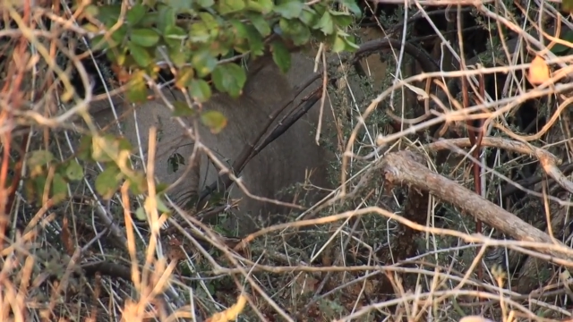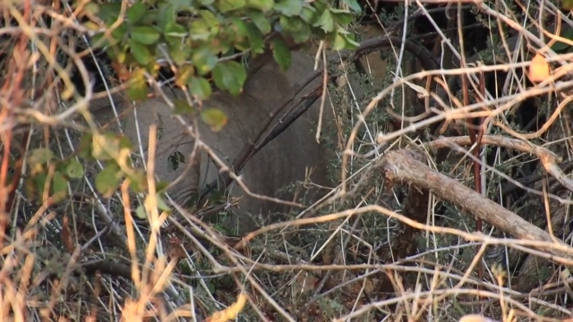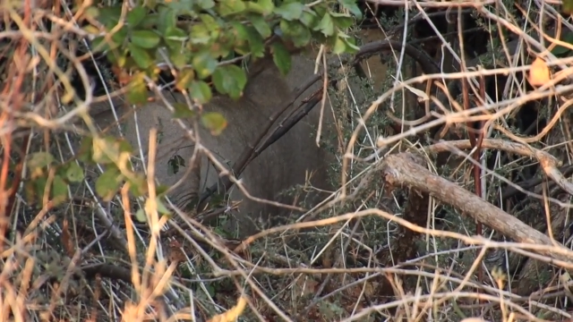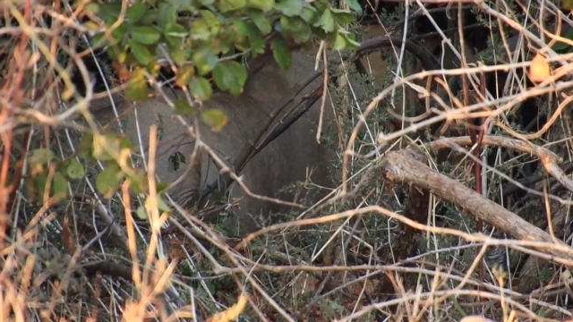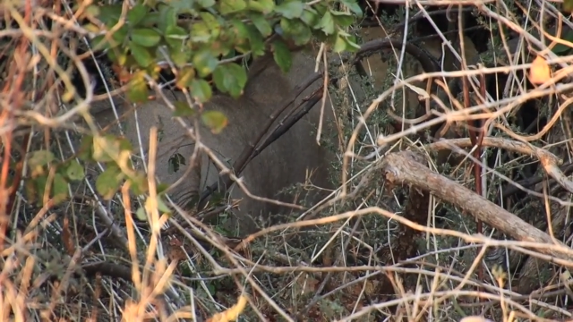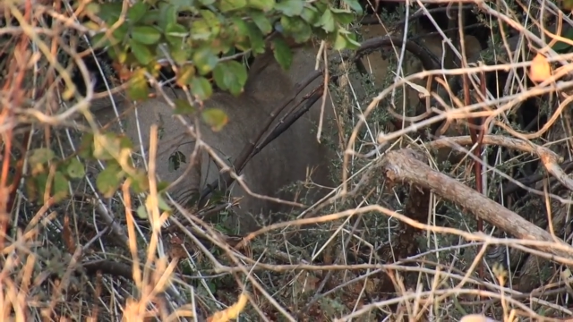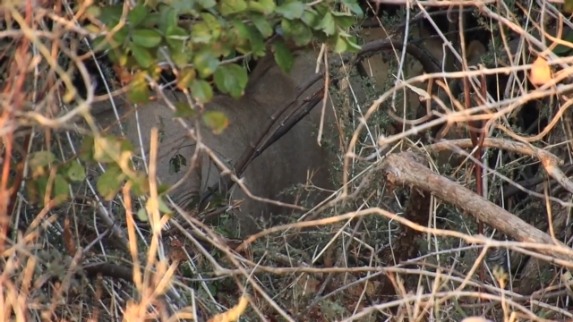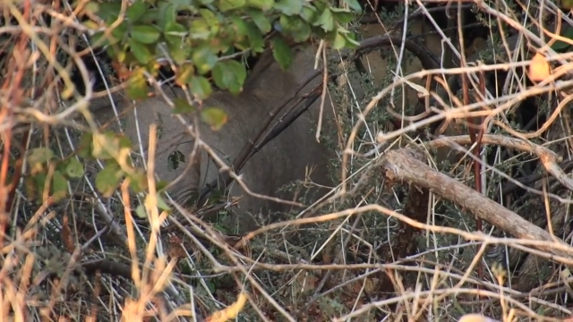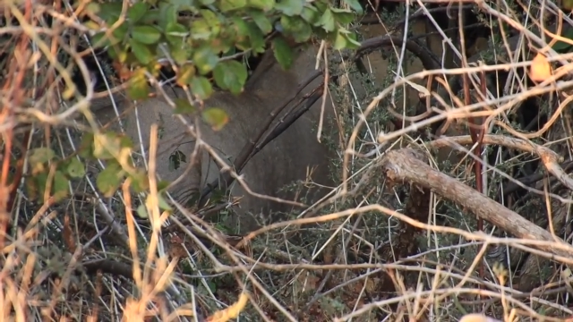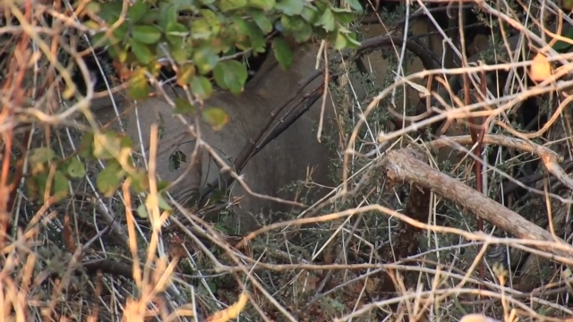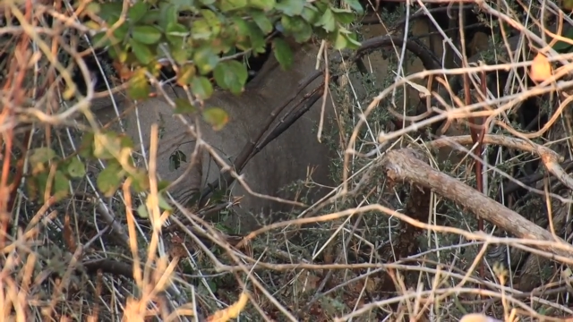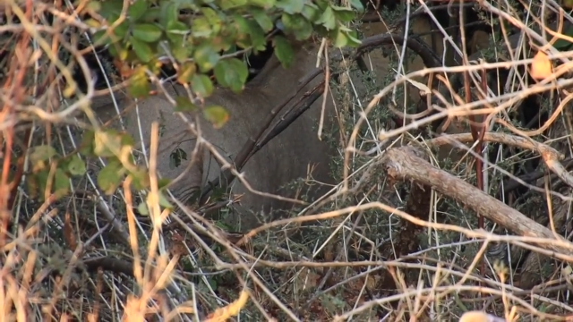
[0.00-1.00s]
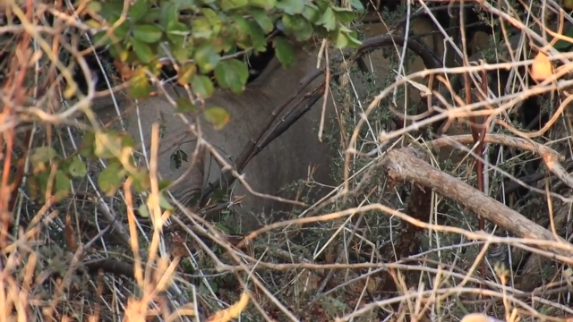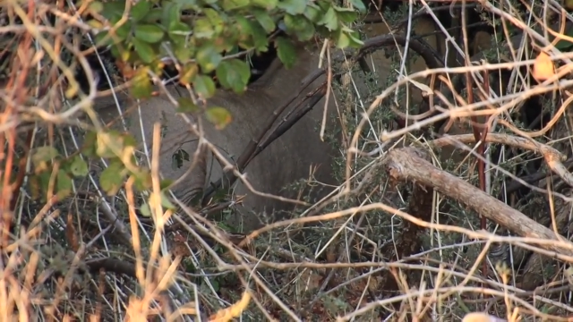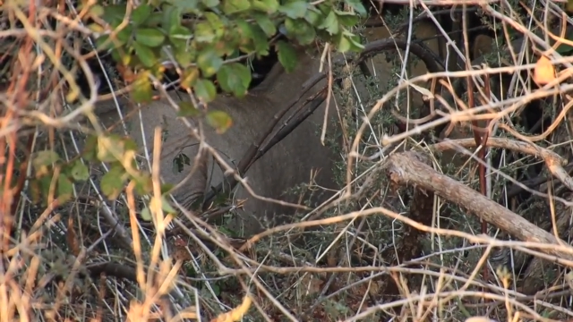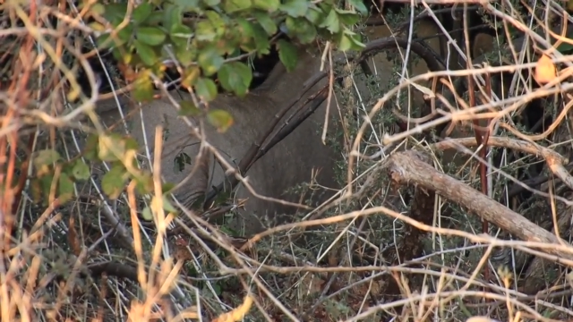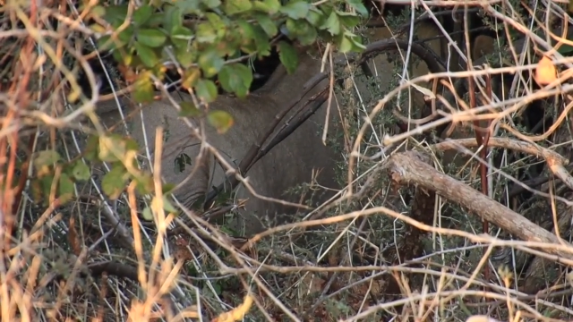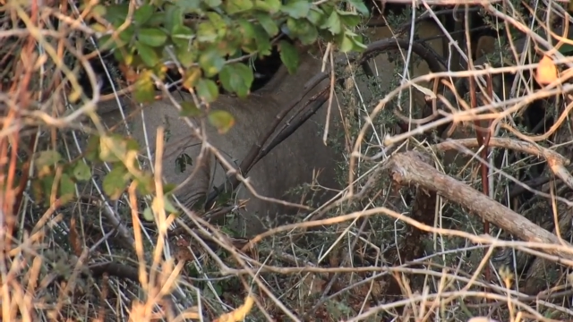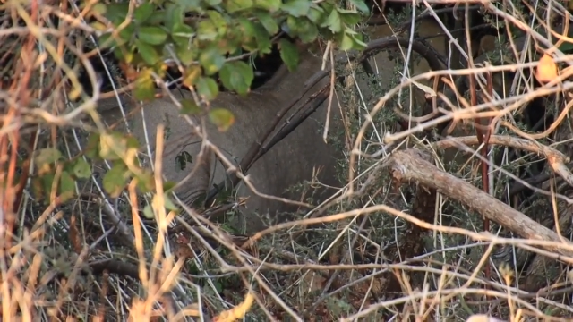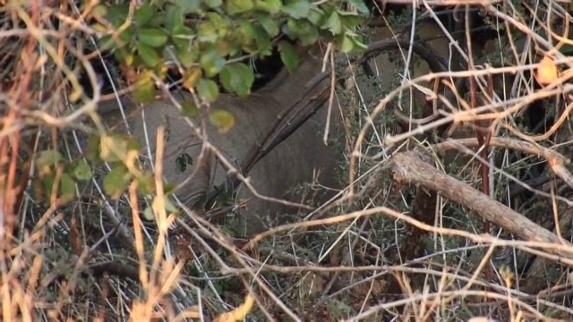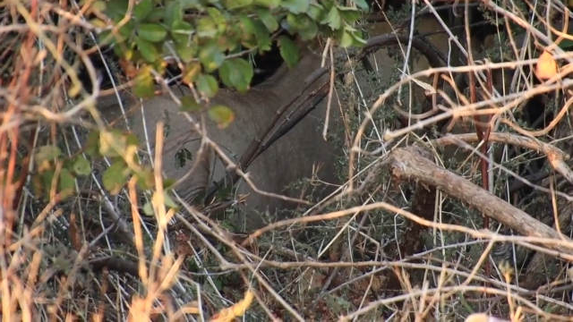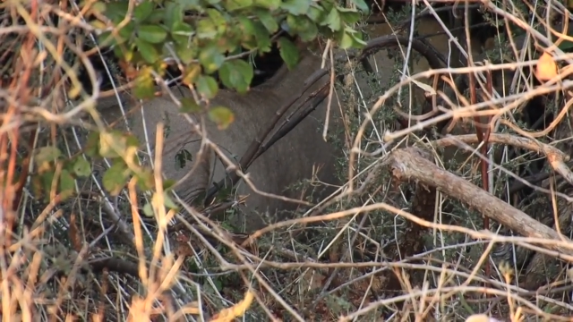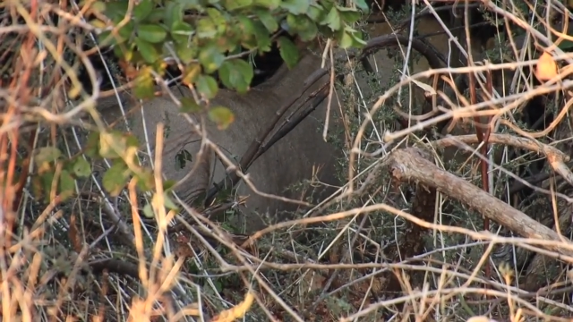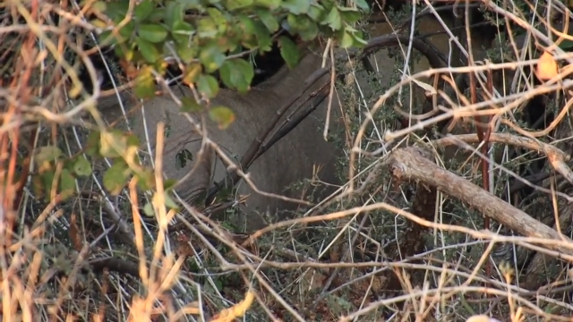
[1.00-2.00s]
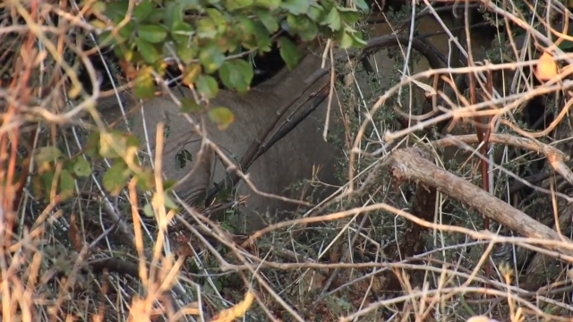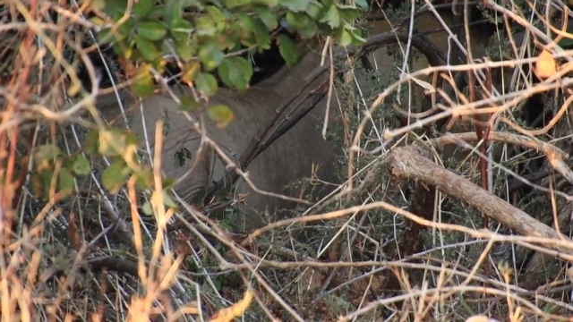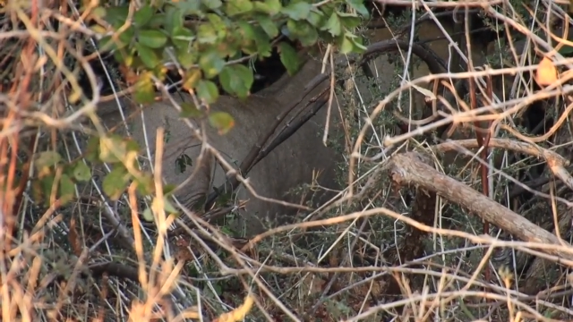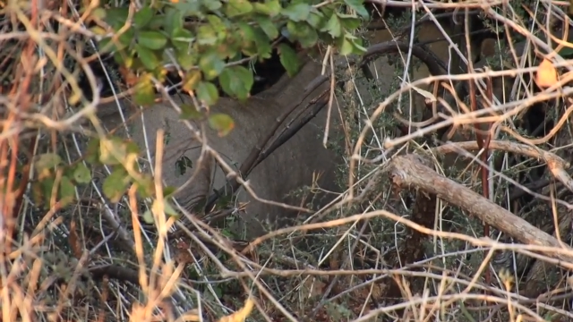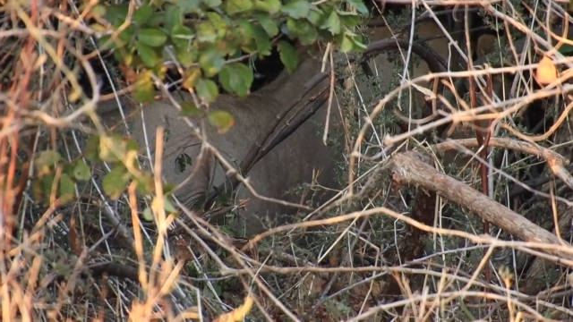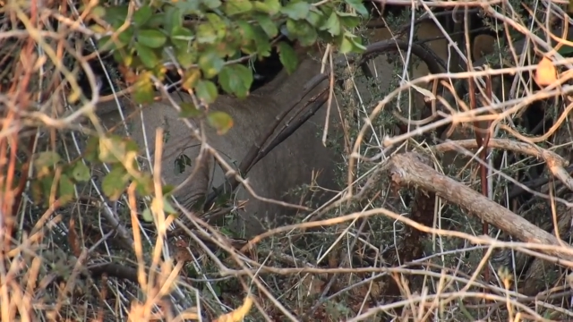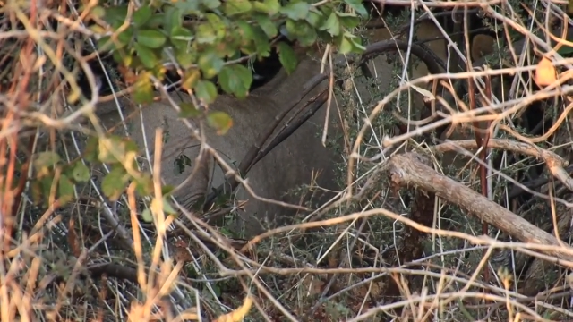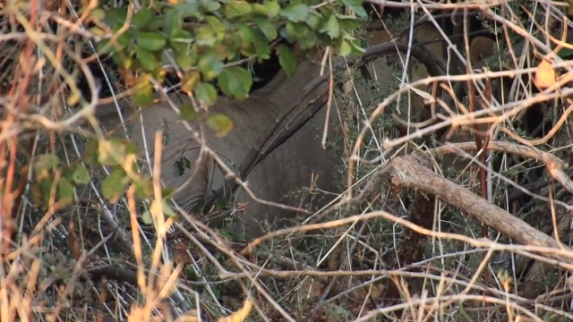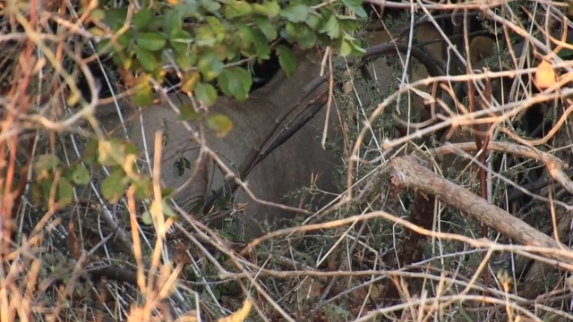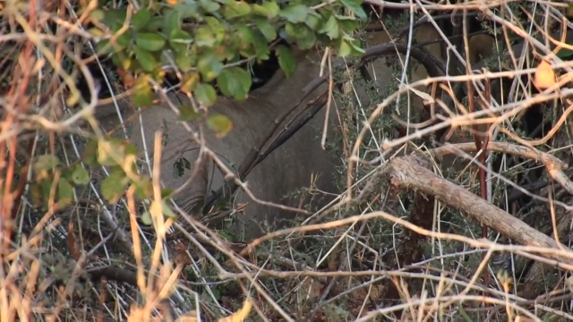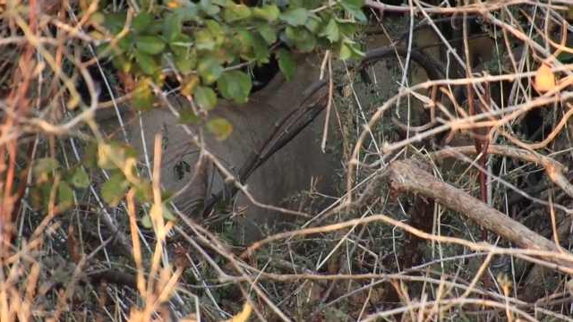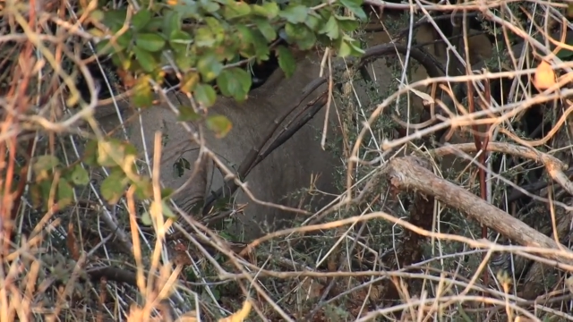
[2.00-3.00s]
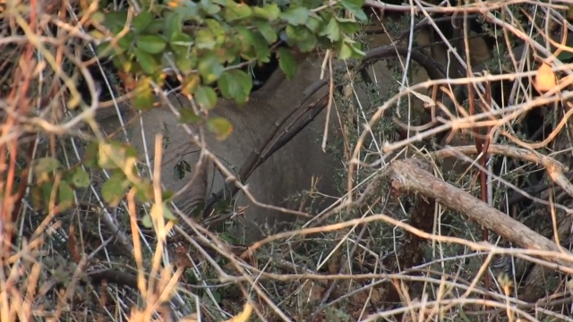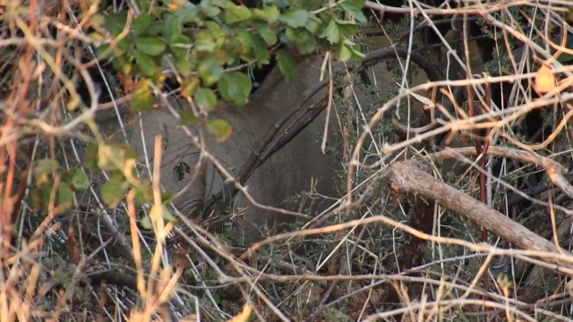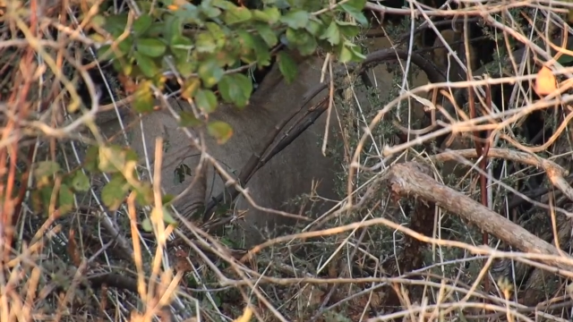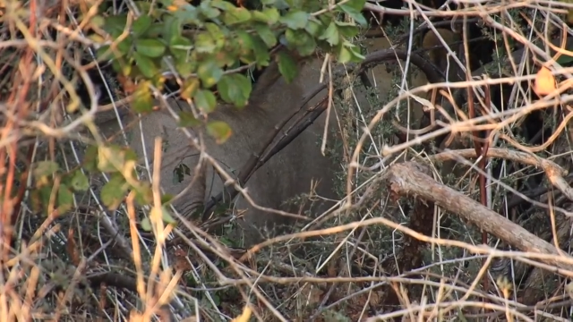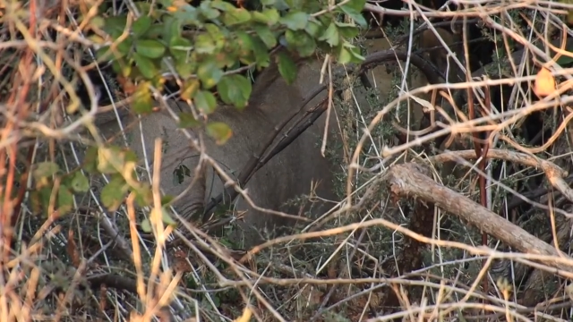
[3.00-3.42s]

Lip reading: [unreadable: no face in view]